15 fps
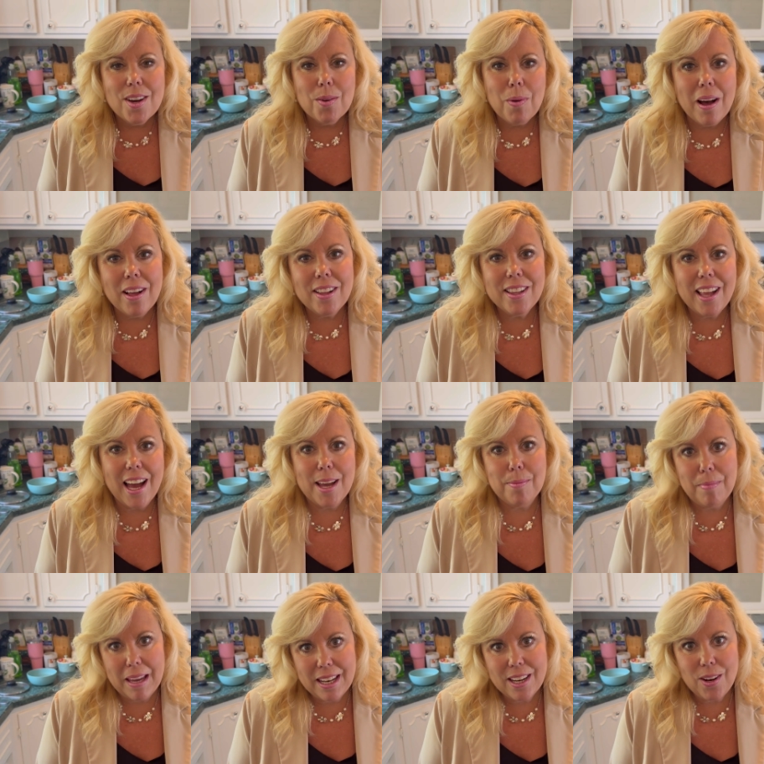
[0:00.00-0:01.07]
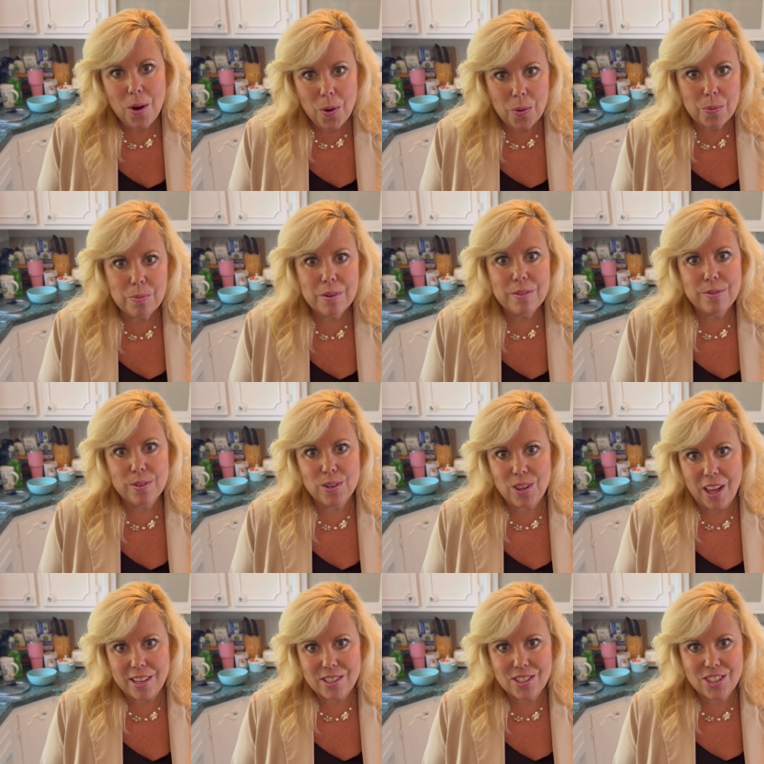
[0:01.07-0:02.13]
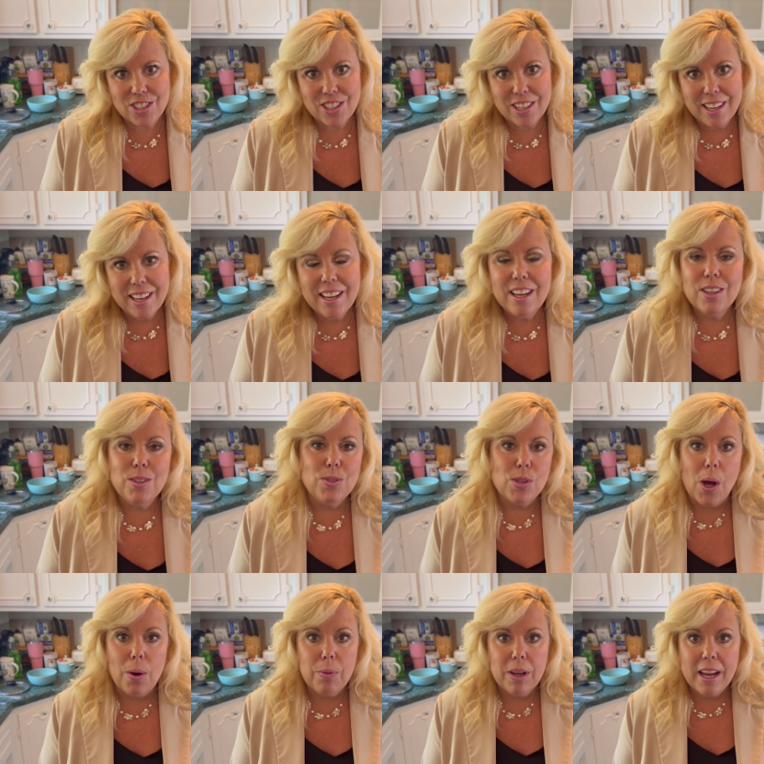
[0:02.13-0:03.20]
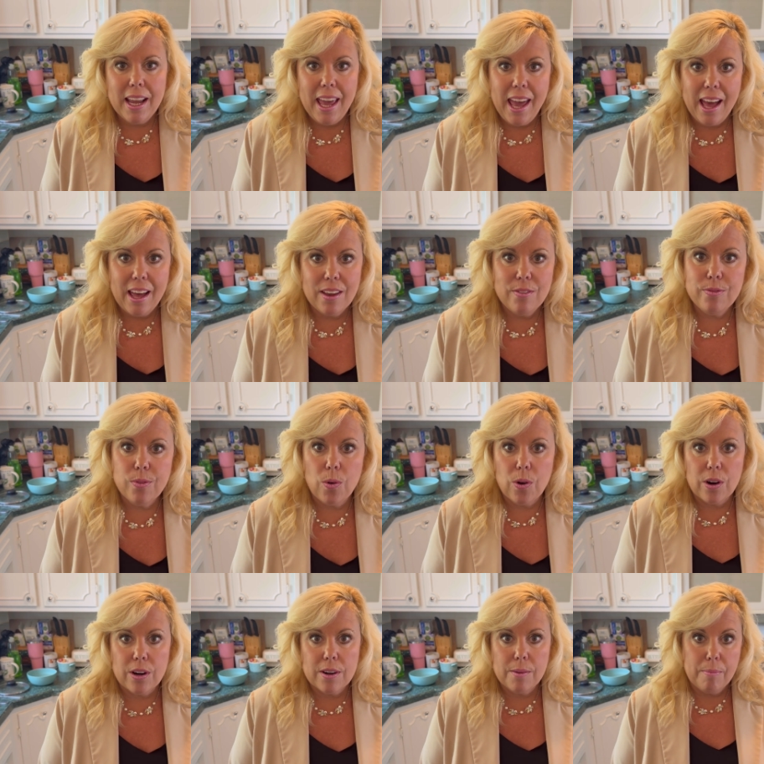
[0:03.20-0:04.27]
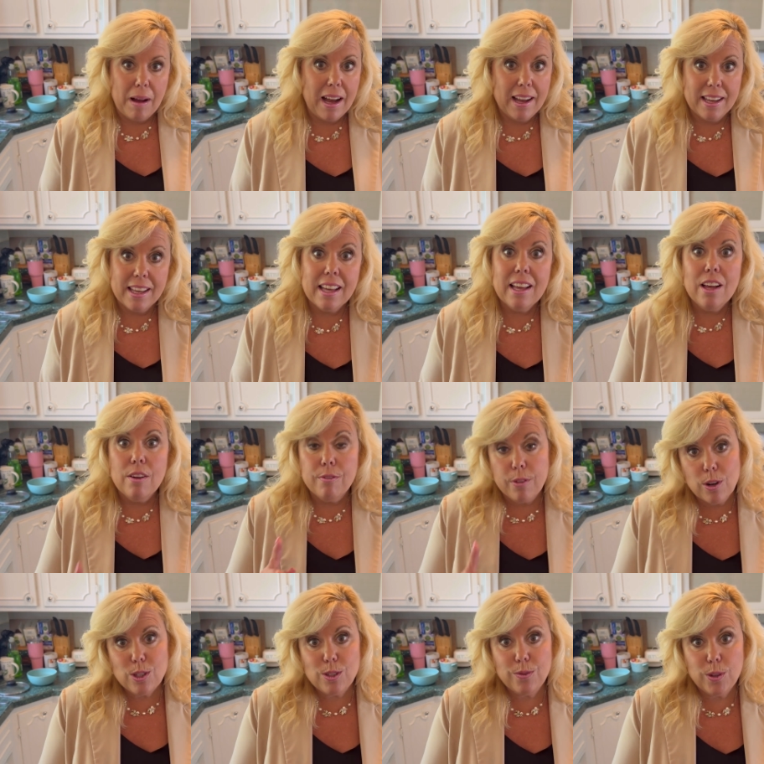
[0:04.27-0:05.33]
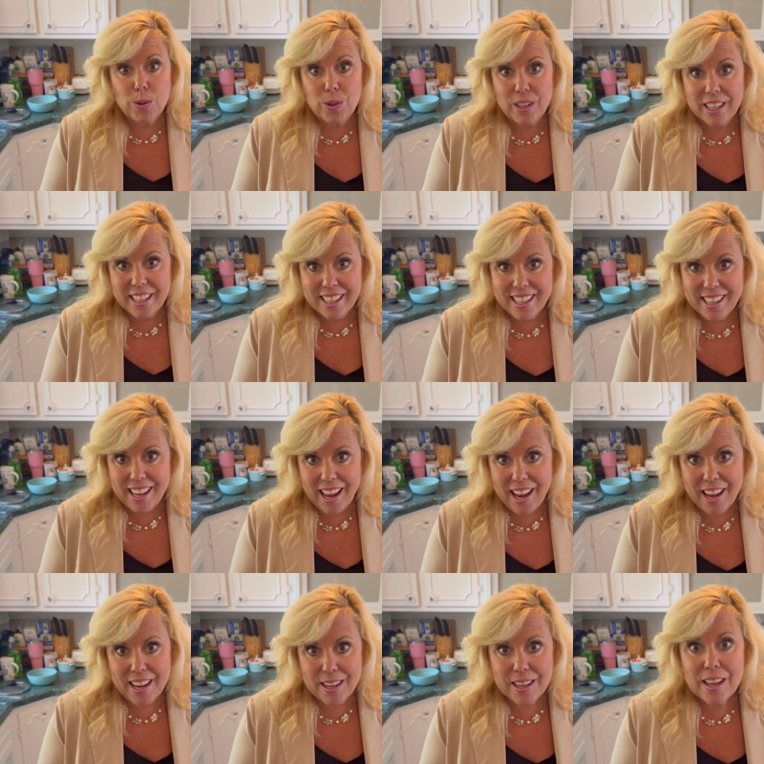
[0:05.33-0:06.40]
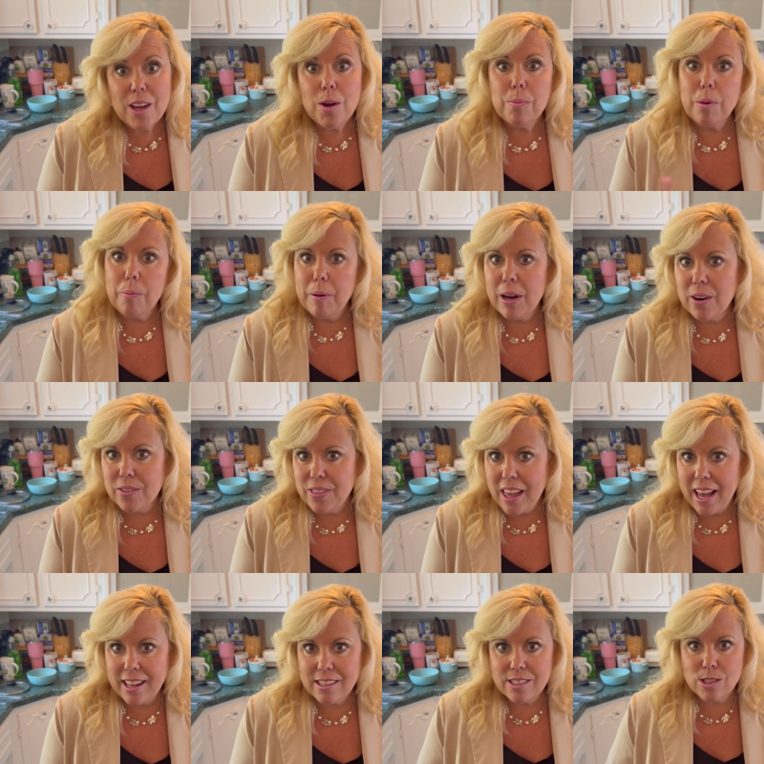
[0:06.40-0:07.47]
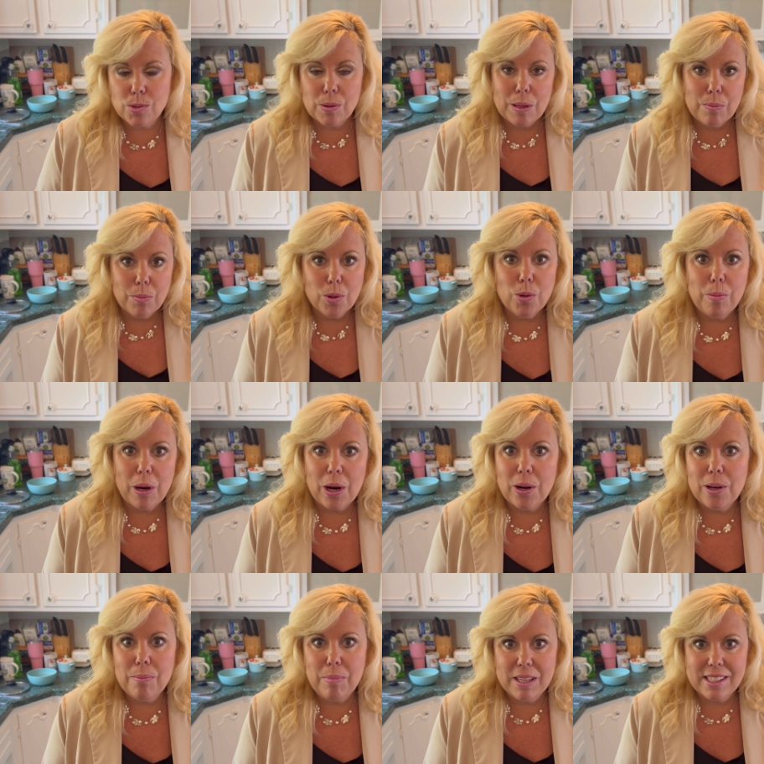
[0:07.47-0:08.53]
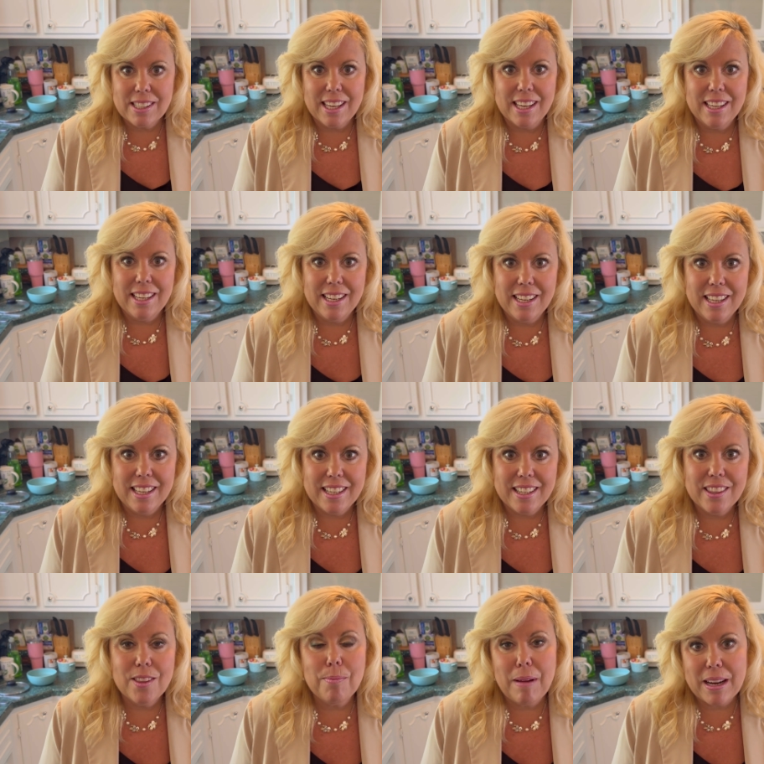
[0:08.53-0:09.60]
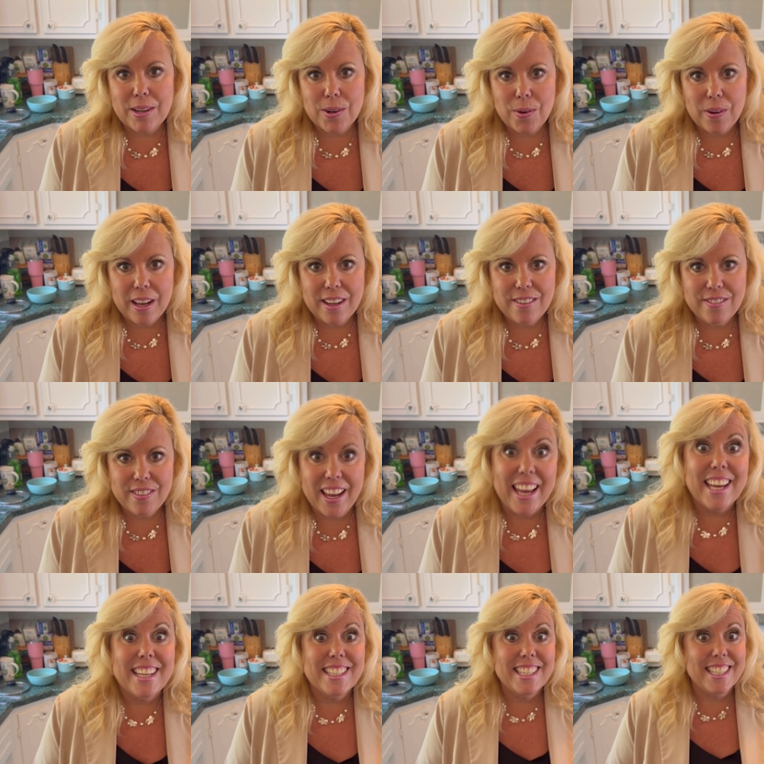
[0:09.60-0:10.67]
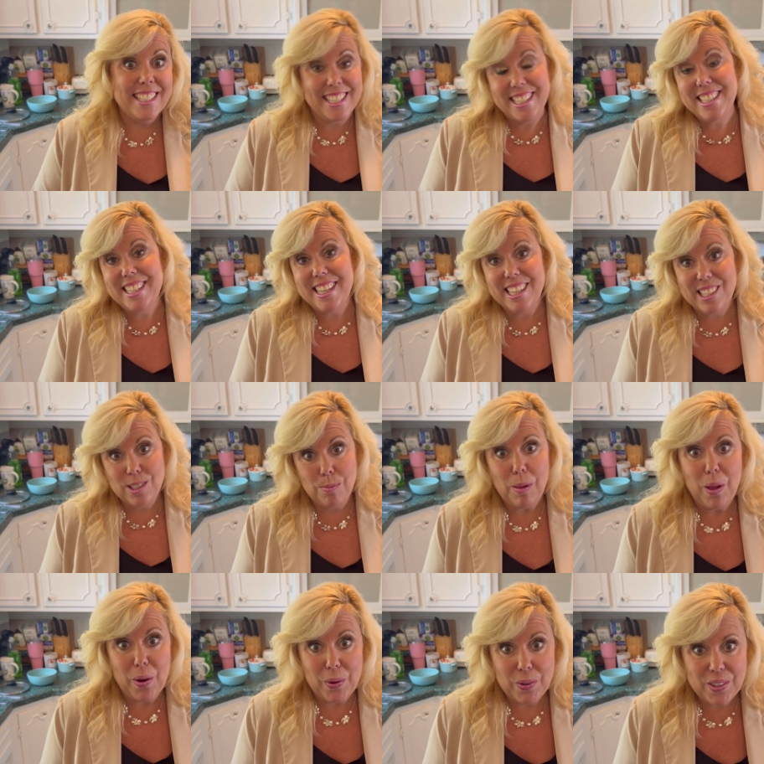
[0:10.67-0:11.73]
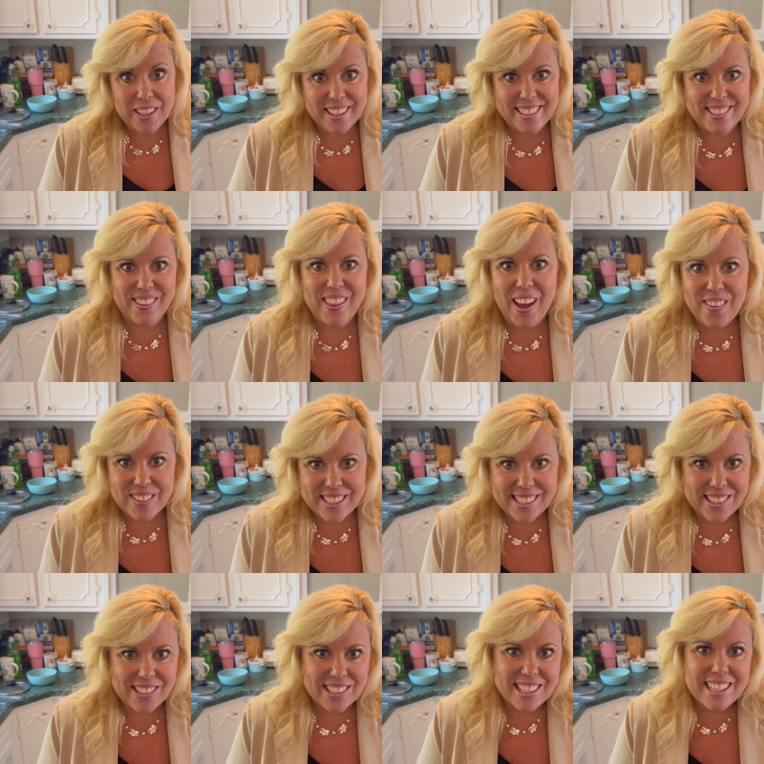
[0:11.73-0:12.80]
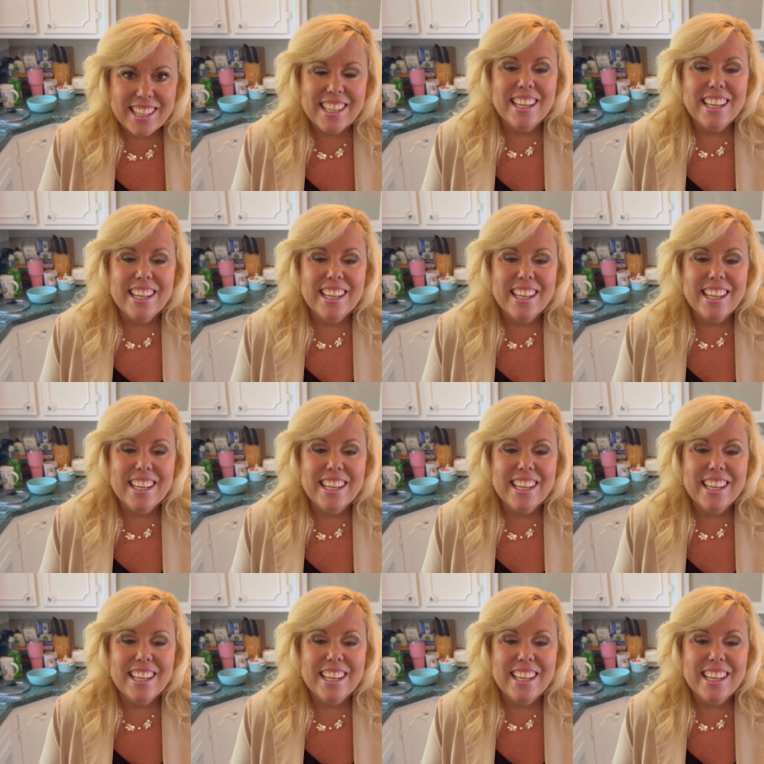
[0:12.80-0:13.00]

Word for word: Well, I made it home for lunch. You saw what I had for my first fueling. I prepared that sweet blueberry biscuit in the microwave, and it didn't explode, so that was good.